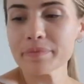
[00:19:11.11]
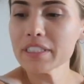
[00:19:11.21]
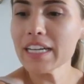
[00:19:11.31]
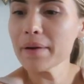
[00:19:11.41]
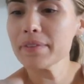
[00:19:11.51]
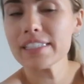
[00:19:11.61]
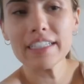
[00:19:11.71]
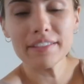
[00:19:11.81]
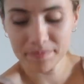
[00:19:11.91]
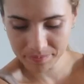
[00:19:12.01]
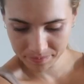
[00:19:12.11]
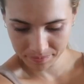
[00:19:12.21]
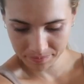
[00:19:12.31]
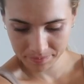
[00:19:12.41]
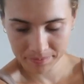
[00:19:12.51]
what time is it?
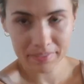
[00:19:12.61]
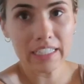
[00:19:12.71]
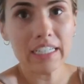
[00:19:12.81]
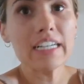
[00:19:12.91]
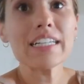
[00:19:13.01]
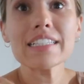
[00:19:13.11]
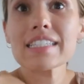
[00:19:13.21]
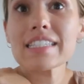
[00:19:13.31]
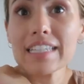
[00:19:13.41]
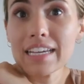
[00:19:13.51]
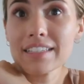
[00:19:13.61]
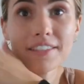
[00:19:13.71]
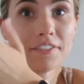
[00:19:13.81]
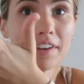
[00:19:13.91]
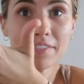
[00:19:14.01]
It's 6,
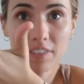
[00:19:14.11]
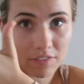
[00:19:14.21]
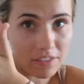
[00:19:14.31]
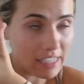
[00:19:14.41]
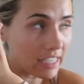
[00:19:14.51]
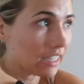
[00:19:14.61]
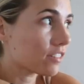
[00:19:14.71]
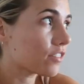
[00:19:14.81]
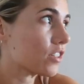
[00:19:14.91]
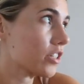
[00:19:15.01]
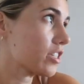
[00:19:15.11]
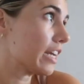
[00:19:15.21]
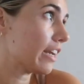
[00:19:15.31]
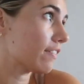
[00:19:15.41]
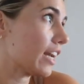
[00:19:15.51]
it's 5:50,
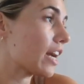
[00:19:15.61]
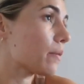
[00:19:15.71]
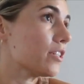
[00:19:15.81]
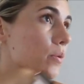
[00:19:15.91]
Thursday evening. I went